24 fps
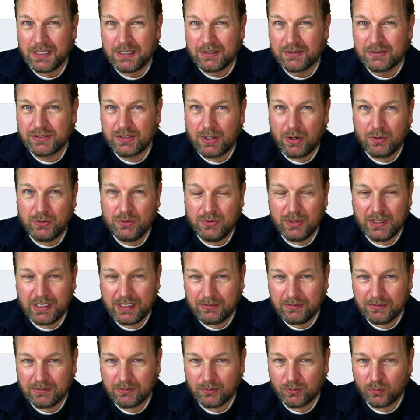So you
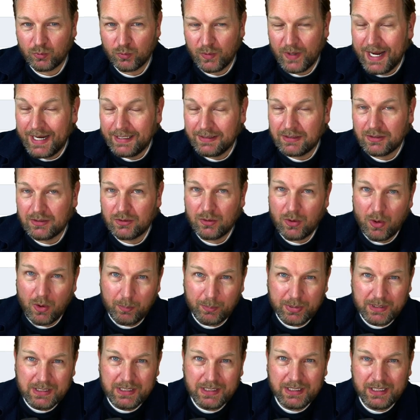can write
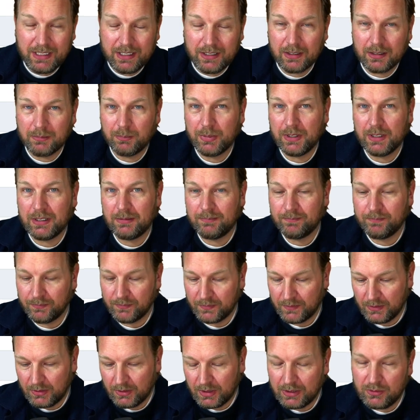copy here, but
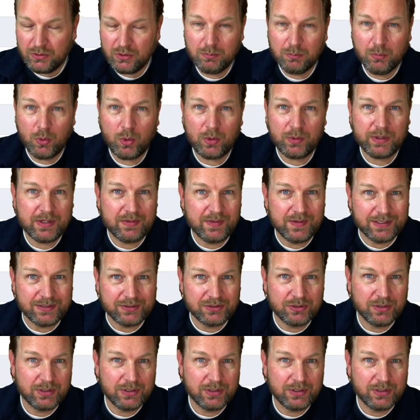you can do more than this.